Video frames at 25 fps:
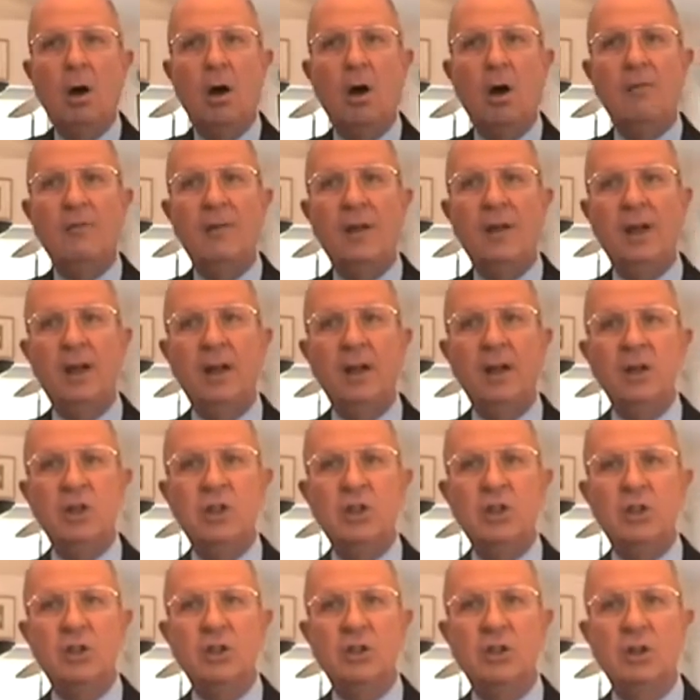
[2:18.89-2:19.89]
of
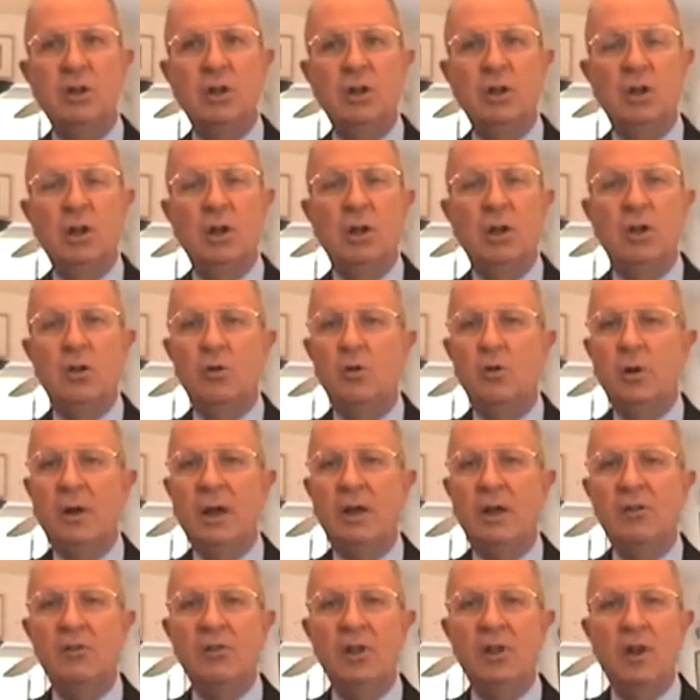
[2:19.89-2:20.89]
English, you
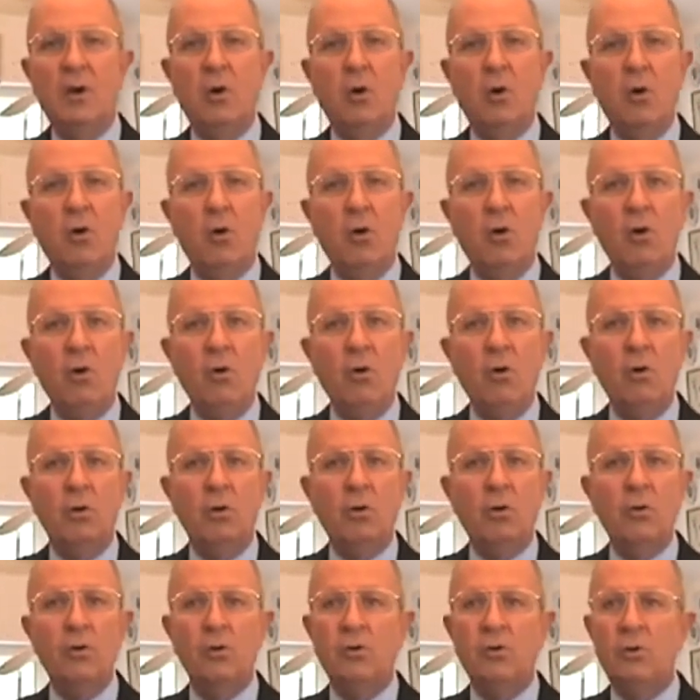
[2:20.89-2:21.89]
can say all
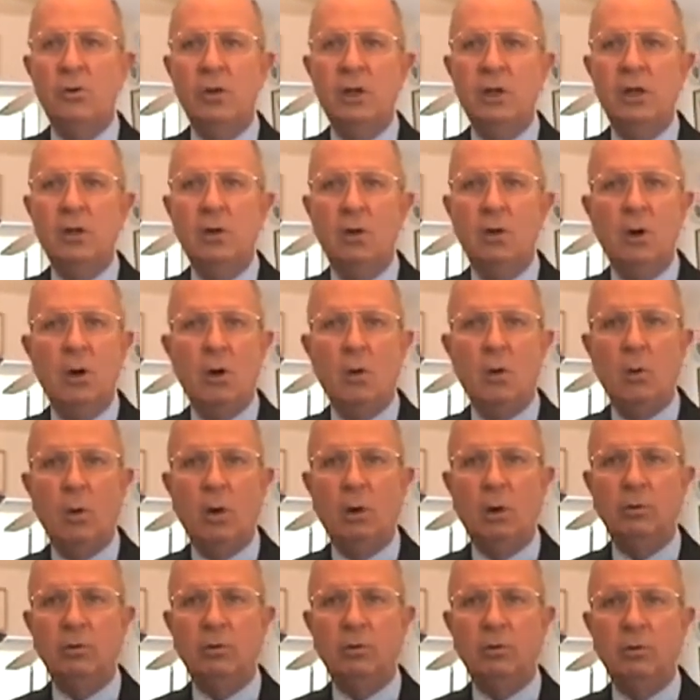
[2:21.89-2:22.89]
you need or
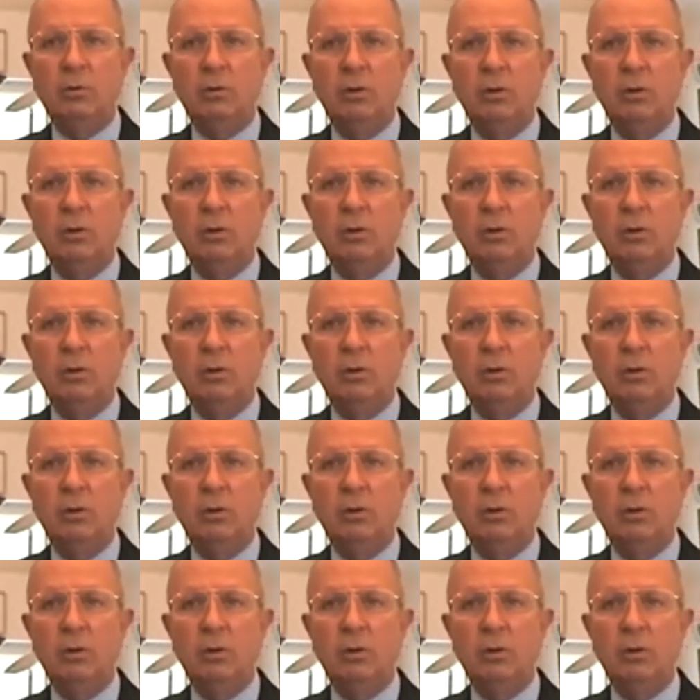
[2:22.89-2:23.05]
want.